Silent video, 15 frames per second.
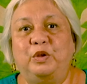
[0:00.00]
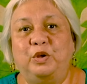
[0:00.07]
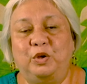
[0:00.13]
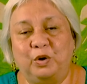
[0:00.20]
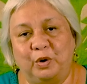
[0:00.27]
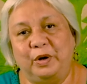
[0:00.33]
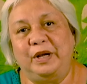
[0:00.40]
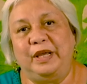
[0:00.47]

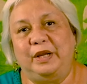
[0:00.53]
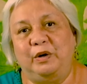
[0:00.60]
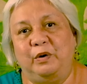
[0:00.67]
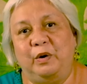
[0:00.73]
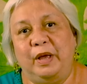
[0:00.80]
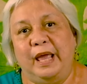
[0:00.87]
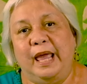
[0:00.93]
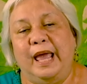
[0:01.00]
your
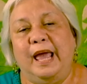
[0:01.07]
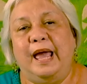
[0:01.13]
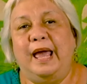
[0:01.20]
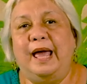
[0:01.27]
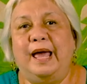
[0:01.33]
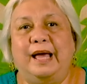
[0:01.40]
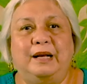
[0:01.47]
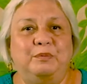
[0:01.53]
needle.
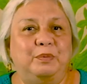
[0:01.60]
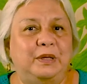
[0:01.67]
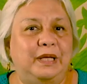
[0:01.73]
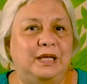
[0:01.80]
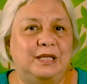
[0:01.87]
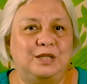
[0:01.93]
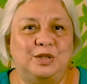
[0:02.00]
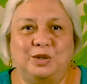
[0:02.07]
And
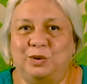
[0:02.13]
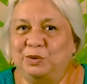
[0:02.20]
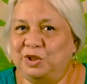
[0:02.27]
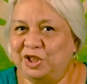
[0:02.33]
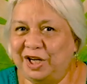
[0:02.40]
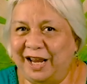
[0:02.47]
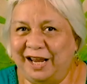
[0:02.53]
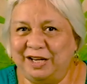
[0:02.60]
please don't
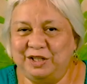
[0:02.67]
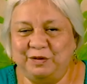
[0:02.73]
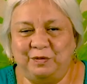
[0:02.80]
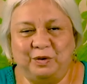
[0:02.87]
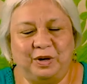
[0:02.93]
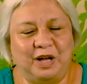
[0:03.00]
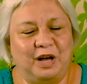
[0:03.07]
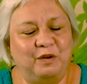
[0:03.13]
change.
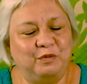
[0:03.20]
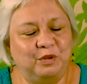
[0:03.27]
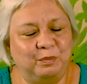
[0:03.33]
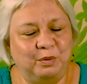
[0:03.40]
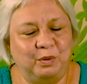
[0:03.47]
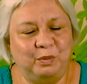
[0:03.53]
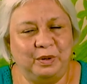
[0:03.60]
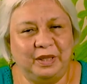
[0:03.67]
If you're
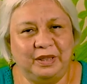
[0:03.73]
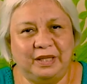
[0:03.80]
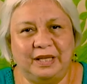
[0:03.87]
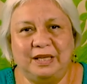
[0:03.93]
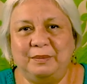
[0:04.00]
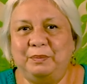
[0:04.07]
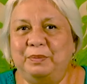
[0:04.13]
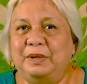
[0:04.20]
comfortable with
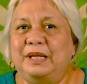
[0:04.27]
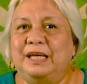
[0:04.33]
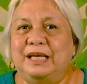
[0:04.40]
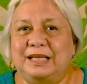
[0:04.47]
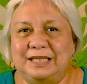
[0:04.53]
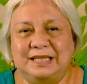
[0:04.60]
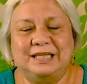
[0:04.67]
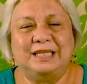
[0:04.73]
it,
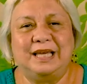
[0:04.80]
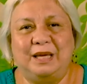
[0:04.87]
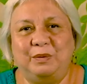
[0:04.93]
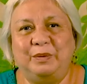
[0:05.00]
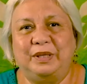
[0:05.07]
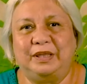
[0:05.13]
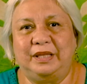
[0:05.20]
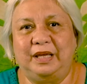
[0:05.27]
please stay
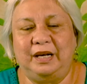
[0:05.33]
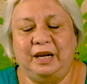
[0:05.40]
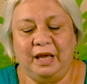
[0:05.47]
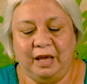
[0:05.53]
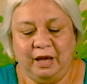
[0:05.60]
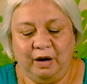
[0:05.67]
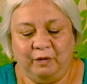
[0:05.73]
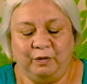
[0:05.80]
with it.
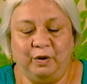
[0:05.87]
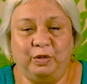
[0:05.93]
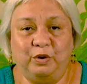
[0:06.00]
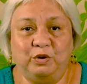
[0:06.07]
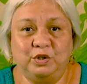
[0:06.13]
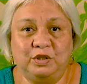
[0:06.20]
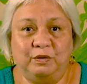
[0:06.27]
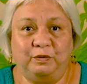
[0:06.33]
For
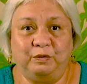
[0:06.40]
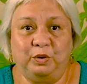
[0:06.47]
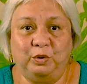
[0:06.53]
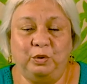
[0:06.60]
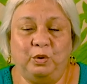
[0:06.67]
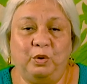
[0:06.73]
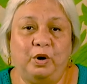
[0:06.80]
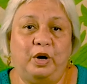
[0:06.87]
those of
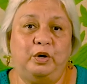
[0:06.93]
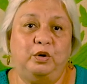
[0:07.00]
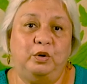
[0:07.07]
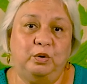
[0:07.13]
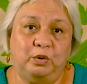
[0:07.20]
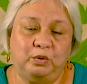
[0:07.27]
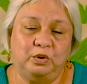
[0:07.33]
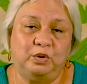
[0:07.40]
you who are
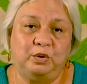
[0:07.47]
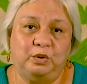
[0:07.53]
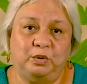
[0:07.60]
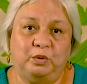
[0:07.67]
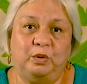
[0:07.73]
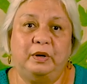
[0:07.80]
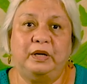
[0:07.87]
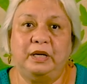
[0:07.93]
new
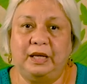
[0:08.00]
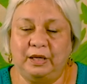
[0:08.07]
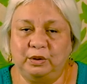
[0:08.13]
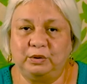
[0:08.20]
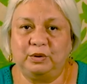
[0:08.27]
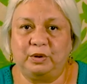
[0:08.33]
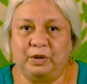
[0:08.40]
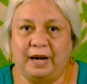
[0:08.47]
to
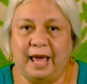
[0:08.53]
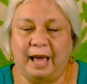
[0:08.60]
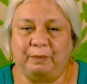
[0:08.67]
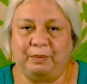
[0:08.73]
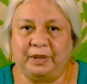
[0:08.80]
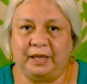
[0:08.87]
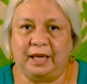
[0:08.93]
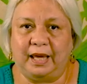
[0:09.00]
needle turn
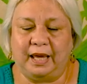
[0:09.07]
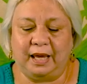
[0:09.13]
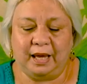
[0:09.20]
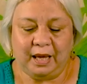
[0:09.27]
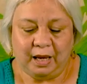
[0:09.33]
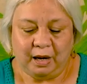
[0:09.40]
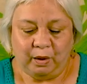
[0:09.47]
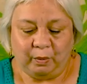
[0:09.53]
applique,
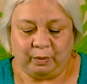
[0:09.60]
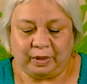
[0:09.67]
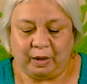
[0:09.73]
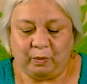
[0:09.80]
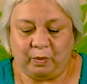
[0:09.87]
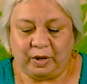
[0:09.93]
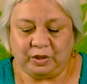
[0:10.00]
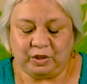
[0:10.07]
what
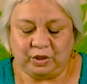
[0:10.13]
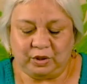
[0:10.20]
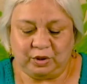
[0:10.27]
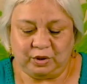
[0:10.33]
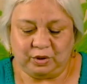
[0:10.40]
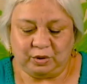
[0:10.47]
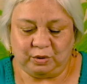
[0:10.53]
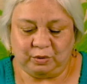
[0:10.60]
I want you
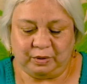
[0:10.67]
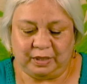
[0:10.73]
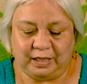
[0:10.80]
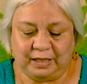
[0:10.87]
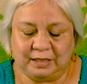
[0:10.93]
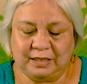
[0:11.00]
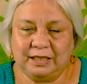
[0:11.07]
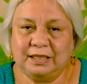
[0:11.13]
to do
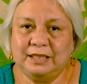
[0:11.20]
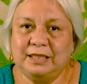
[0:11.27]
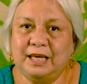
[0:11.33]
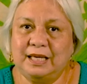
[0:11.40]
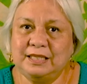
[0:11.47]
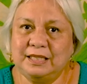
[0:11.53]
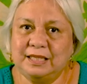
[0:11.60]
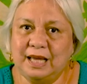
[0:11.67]
is
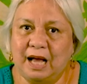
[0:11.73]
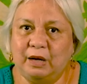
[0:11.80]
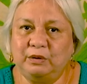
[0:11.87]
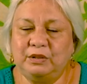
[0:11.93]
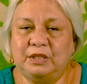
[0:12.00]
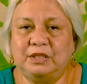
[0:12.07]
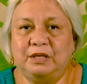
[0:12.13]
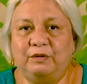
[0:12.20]
test
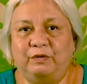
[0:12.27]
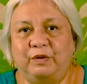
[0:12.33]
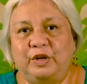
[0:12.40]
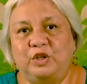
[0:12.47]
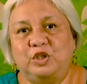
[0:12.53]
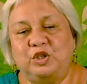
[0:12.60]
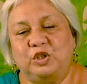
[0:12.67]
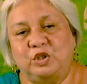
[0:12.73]
out the
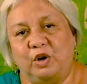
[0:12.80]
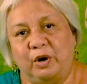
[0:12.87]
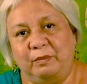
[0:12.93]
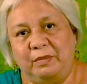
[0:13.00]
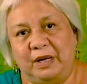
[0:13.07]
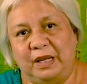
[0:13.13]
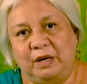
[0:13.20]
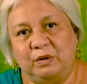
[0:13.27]
different
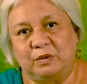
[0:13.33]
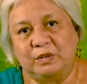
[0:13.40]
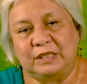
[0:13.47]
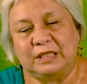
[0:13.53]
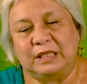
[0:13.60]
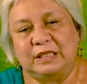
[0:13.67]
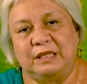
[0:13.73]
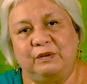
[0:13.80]
sharp
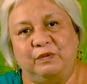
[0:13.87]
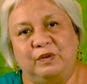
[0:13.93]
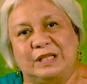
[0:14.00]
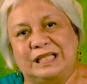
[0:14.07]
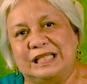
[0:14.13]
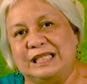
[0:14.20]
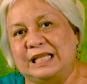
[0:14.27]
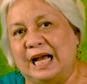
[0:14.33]
needles, the
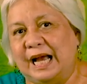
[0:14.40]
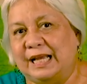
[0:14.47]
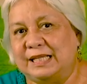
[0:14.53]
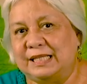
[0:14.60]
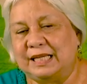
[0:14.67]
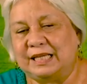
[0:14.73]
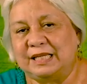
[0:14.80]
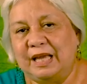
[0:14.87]
different
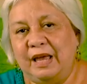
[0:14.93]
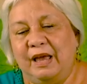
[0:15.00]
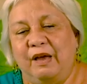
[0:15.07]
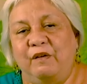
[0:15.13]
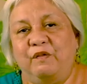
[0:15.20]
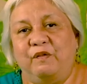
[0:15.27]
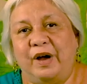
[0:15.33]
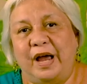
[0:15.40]
sizes.
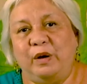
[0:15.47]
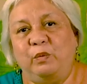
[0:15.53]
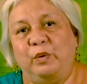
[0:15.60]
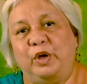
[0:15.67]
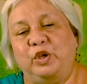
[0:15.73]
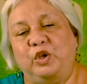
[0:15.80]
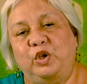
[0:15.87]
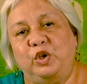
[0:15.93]
Find
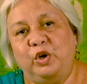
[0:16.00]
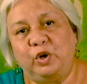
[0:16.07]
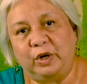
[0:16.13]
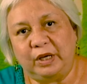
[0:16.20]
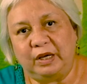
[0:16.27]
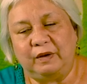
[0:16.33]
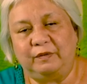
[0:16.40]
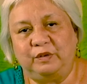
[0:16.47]
what you're
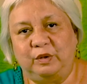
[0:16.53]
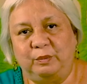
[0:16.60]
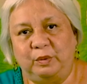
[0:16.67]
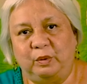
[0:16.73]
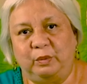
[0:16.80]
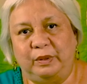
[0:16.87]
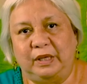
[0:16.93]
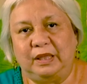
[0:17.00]

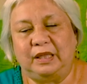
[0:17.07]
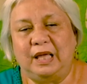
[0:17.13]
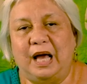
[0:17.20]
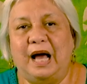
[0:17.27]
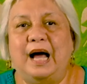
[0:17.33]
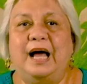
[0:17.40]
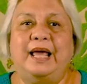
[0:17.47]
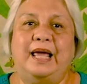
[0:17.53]
comfortable with.
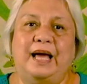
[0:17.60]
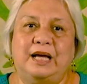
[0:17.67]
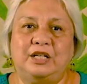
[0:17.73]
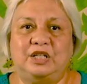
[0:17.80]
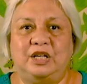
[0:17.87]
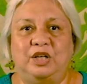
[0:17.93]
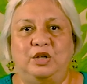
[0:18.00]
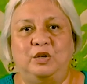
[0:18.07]
I
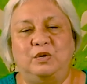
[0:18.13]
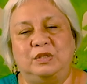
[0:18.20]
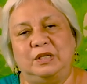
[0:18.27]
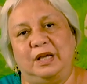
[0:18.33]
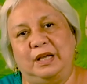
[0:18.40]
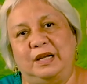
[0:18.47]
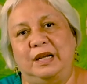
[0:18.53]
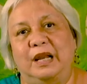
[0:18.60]
actually use
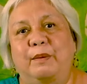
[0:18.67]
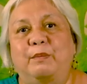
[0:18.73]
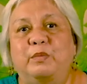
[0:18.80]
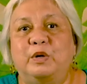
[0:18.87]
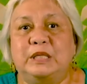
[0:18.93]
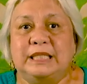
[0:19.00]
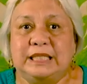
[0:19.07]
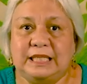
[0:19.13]
a
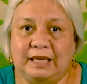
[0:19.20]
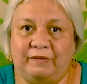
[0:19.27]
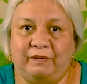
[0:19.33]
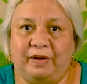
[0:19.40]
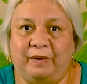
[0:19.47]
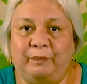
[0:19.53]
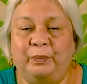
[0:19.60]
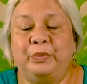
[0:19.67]
number
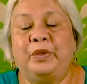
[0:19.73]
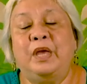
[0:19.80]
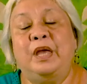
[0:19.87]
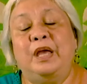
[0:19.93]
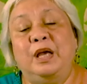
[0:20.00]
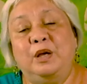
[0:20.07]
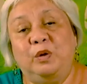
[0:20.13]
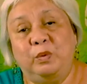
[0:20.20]
seven
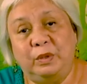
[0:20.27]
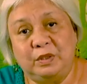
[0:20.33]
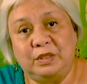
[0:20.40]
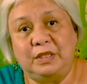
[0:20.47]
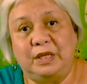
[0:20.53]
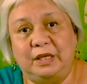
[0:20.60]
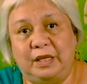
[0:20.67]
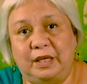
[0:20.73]

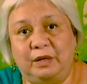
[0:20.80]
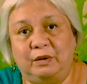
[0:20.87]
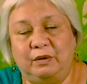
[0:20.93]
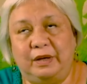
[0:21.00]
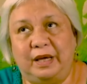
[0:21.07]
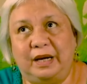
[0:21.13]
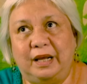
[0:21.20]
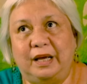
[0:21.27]
quilting
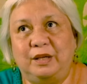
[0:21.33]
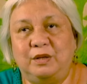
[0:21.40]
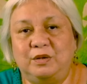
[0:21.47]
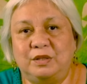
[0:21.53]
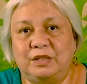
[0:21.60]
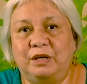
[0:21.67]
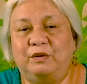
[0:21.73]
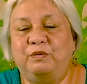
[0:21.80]
needle and I
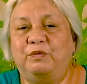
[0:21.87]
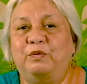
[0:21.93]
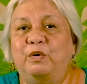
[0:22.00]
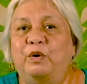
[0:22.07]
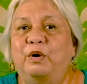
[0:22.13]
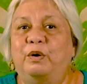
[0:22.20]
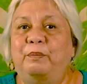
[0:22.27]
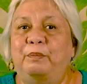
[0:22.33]
use it
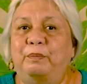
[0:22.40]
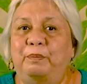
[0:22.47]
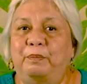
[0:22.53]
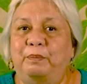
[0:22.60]
for